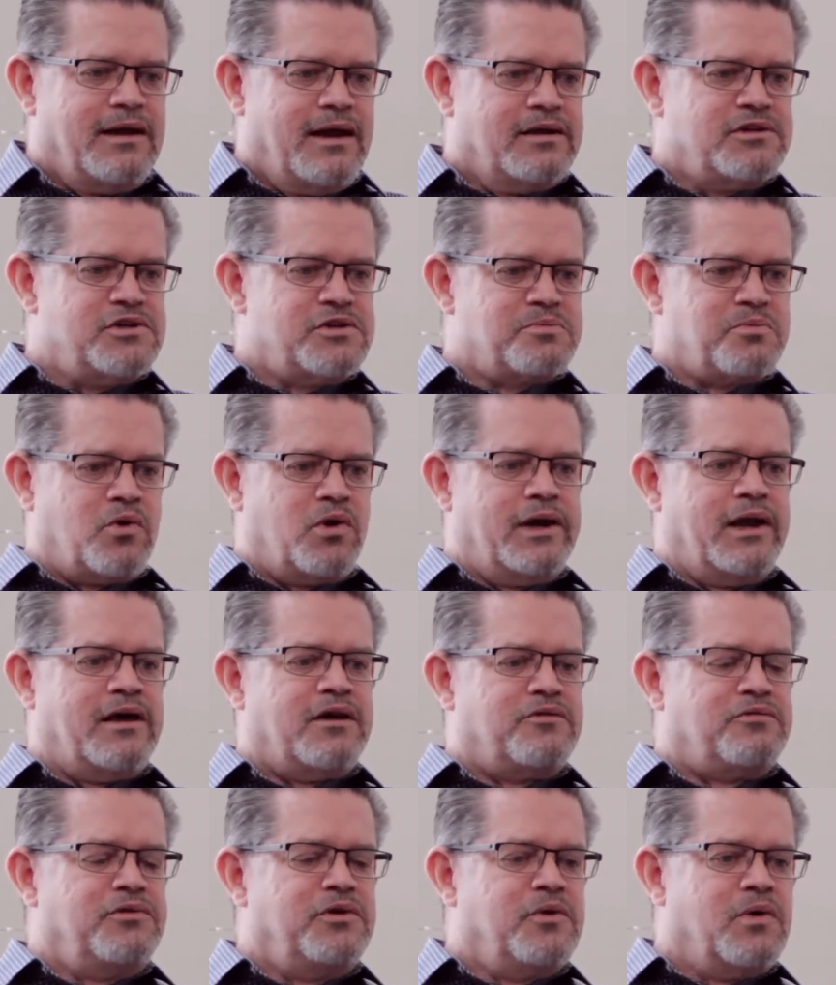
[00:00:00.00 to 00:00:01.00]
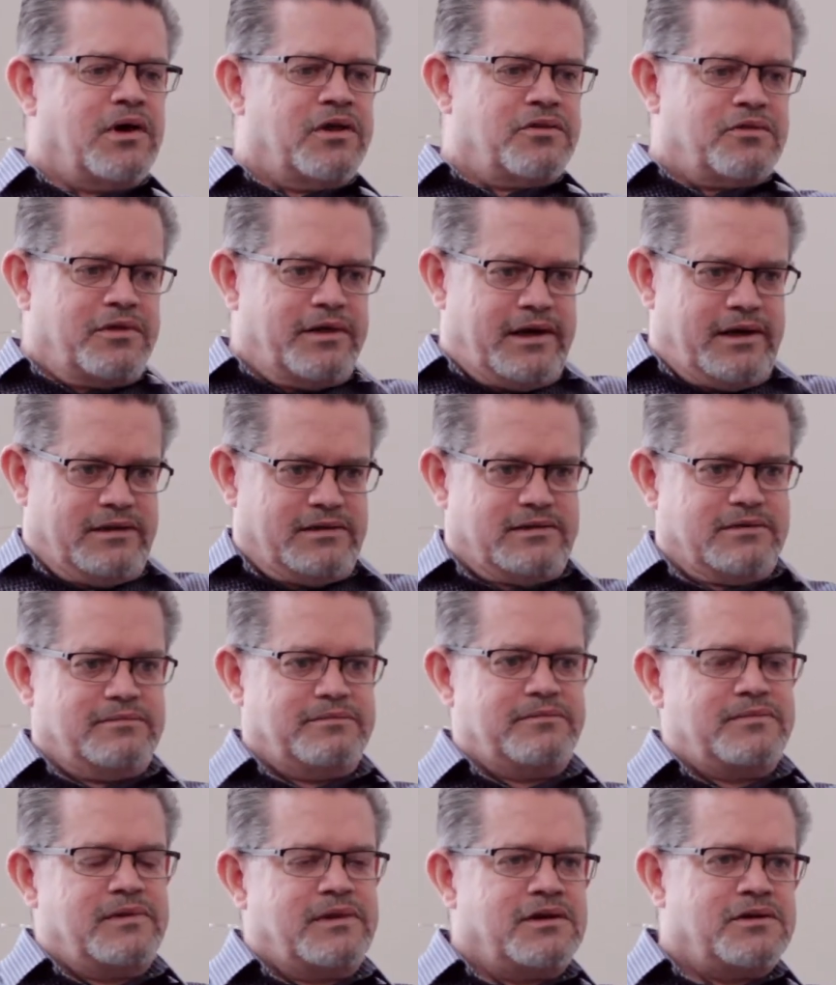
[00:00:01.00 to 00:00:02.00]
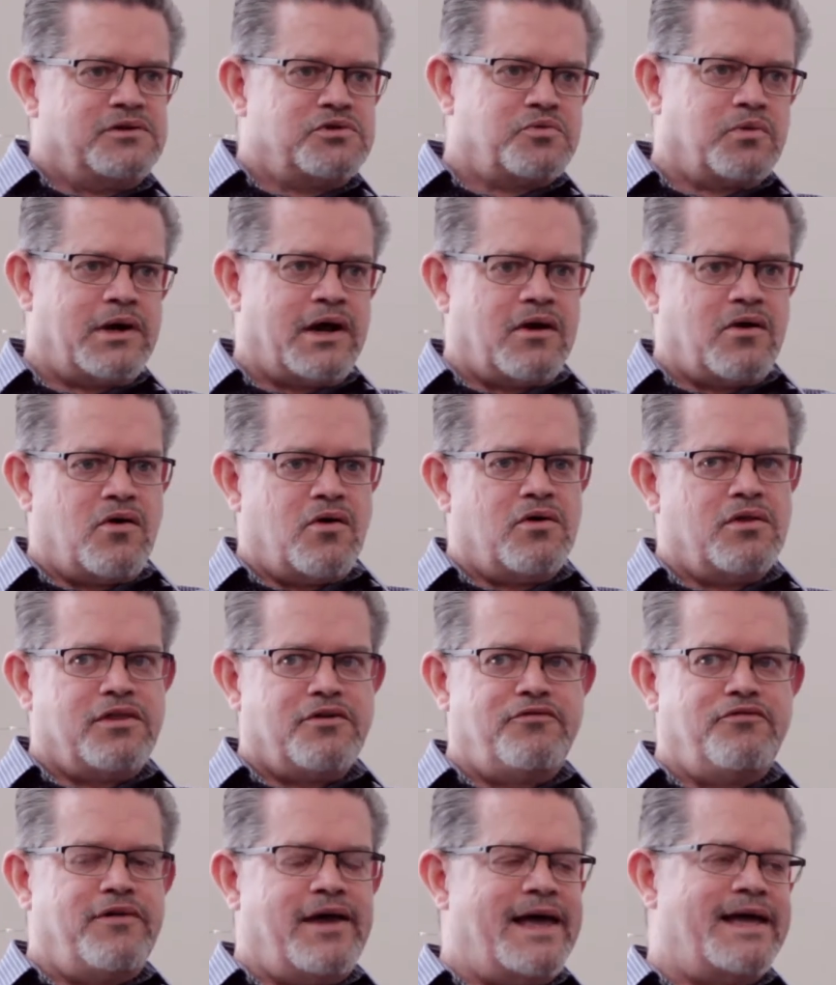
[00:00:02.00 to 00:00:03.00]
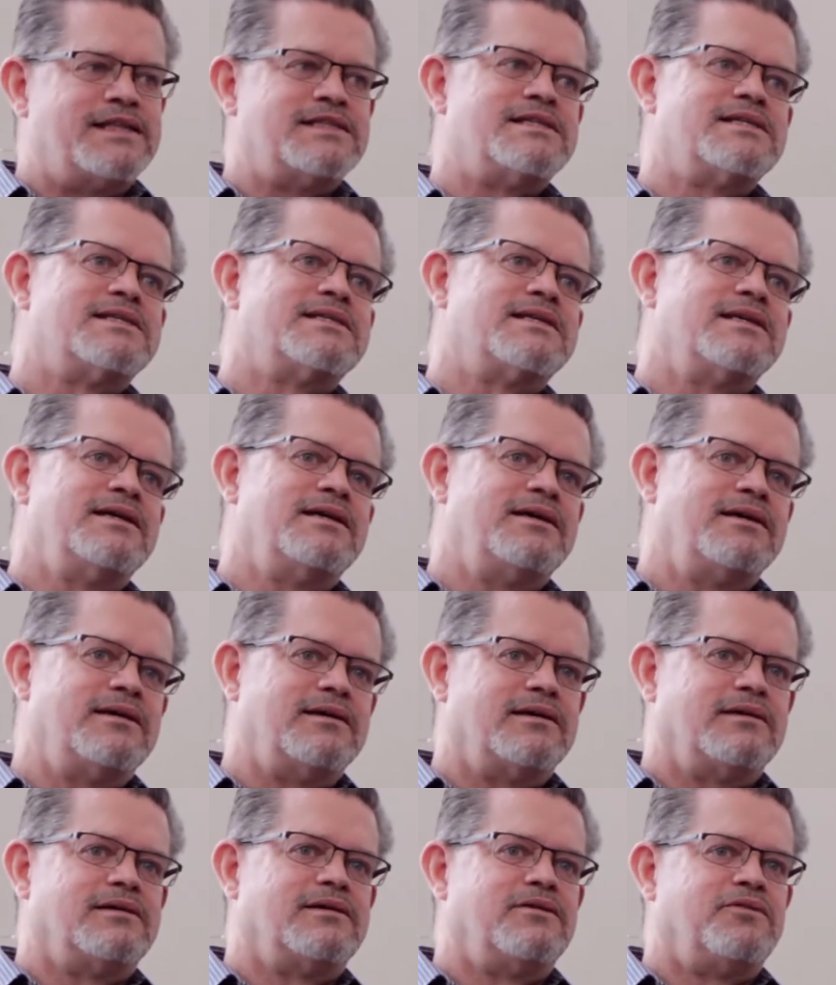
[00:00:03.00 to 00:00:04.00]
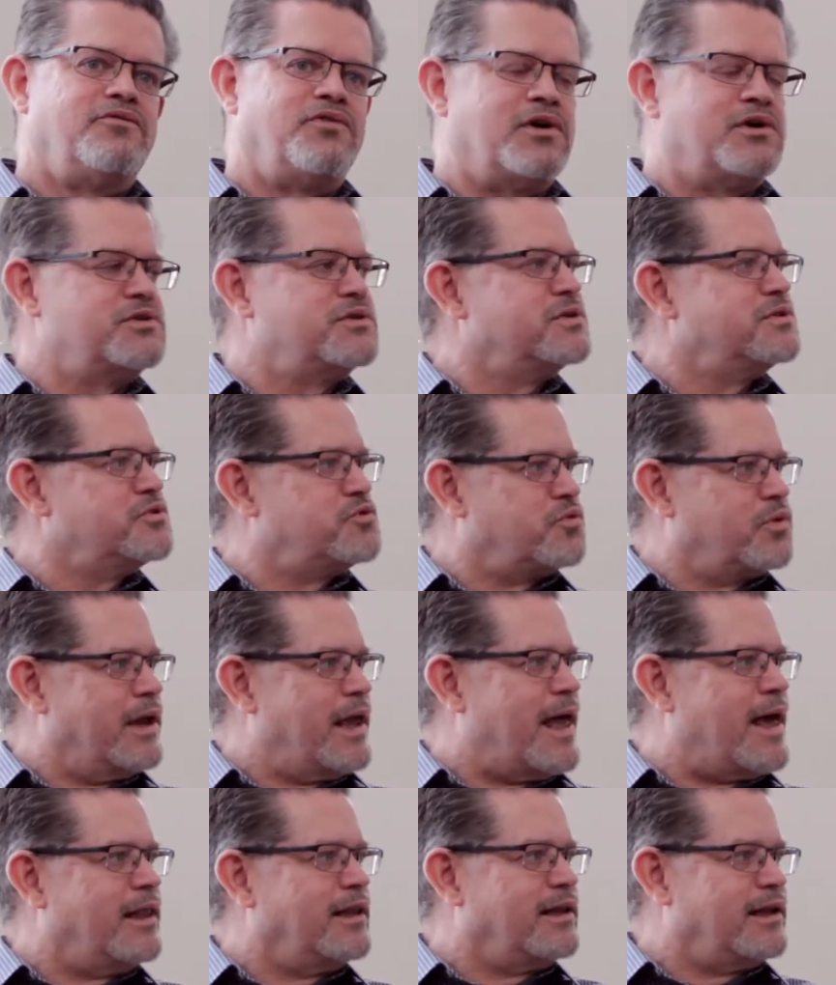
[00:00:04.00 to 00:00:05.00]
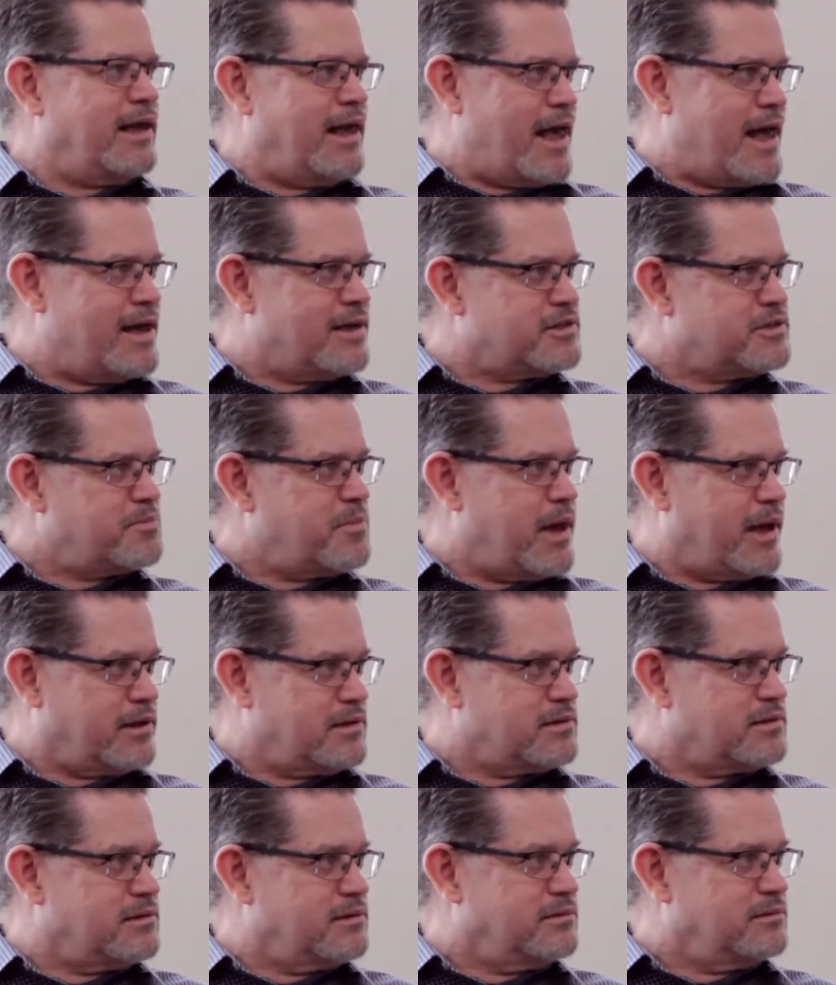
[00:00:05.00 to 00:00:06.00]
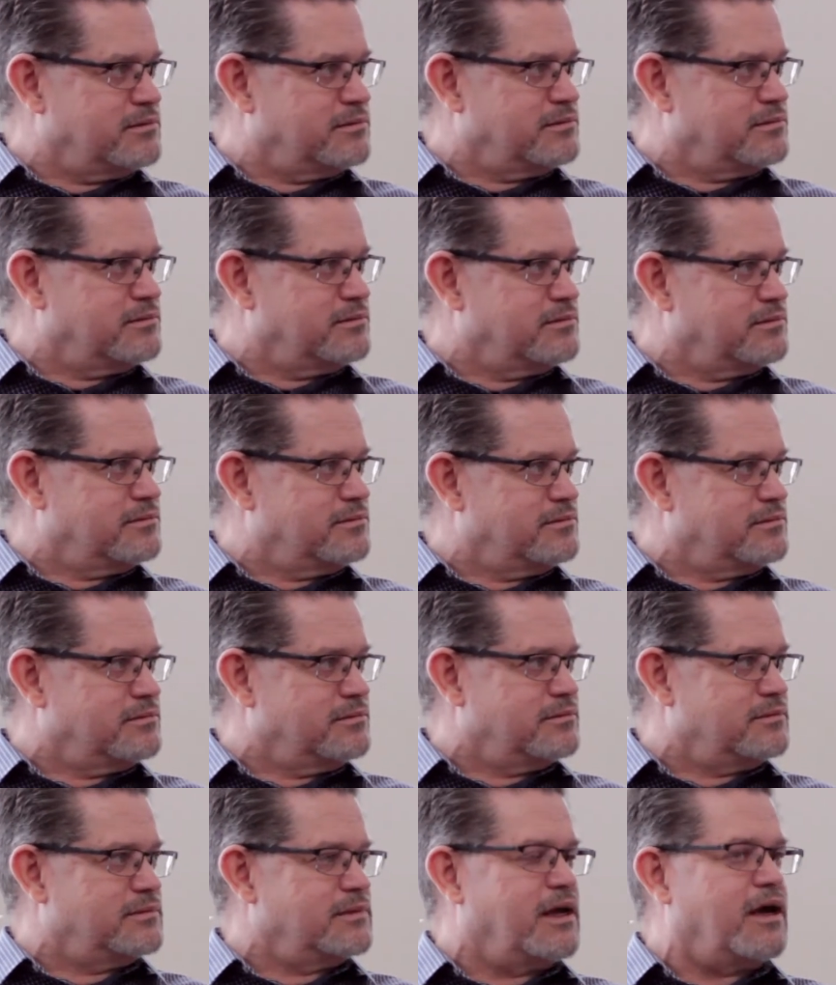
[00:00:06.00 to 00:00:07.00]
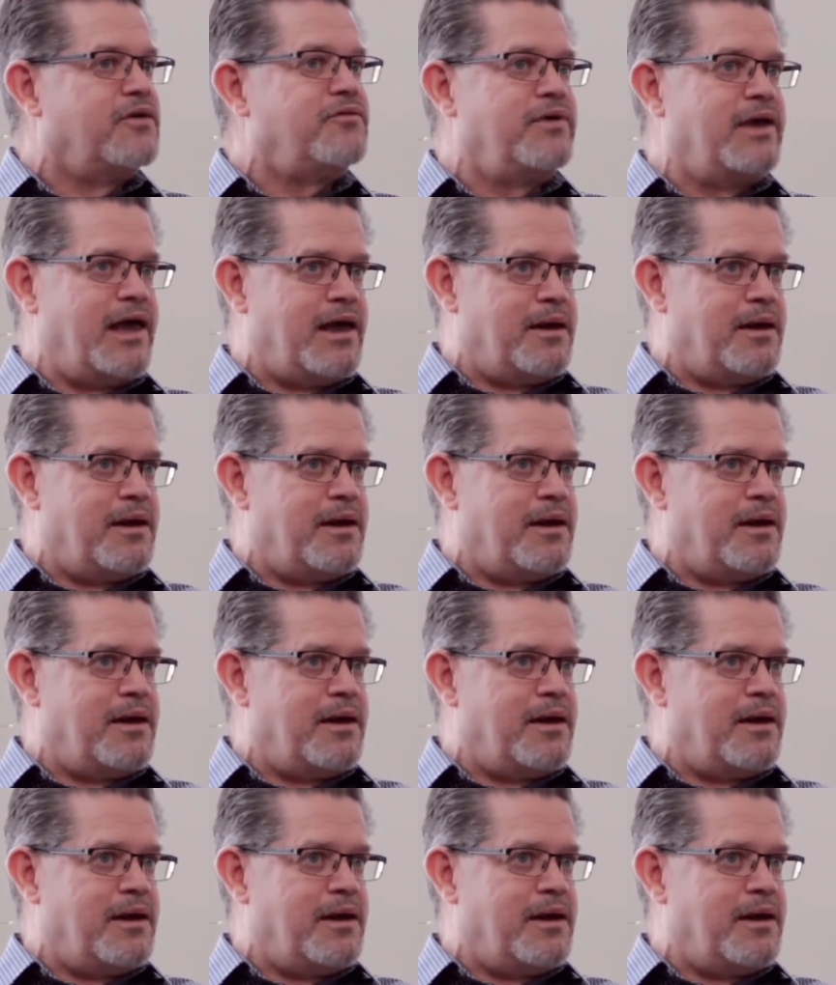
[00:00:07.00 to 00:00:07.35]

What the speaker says: I'll just point out a few other things. There's what I call the fantasy versus reality aspects of